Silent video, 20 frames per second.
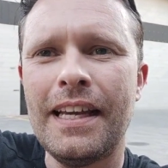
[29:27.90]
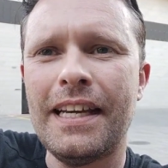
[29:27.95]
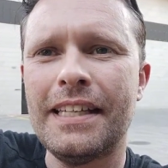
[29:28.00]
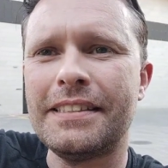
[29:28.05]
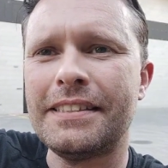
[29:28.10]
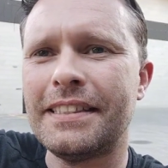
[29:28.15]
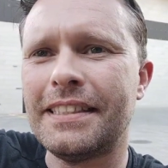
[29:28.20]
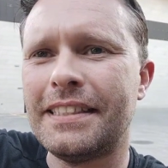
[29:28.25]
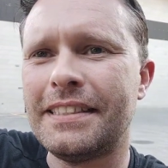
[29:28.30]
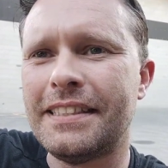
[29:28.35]

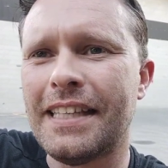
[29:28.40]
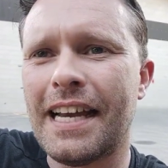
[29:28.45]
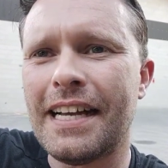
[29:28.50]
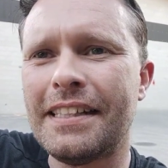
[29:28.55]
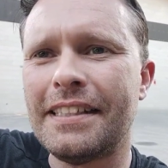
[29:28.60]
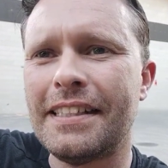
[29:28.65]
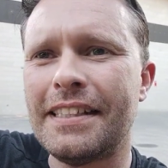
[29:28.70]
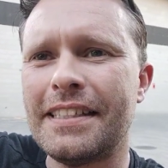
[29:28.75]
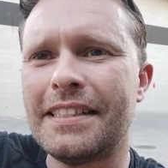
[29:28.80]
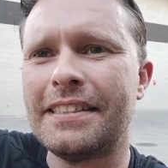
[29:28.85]
It's
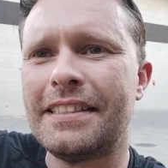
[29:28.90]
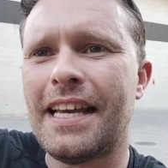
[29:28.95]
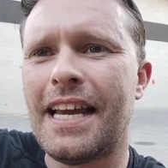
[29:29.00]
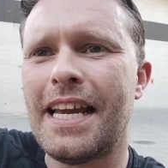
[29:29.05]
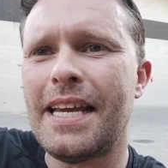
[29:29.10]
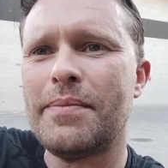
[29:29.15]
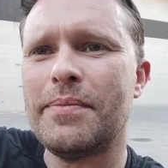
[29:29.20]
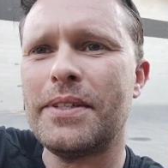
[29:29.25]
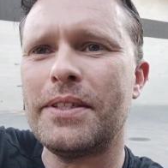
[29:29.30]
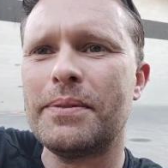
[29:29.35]
exactly the
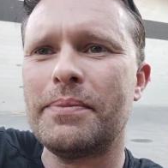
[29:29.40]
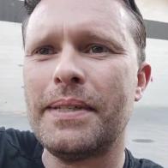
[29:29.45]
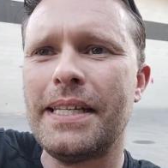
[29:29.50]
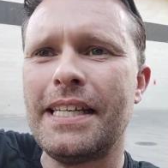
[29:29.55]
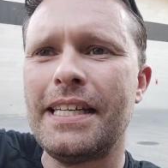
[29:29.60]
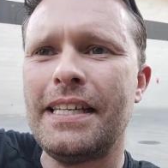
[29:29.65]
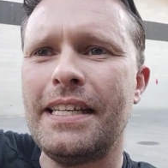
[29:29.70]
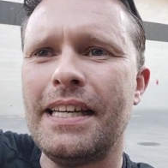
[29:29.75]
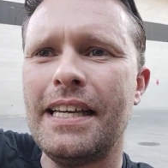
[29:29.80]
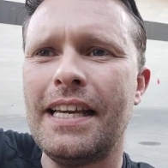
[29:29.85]
same as
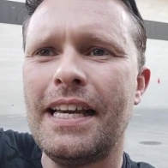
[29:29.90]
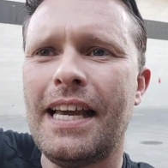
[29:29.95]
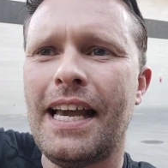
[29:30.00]
me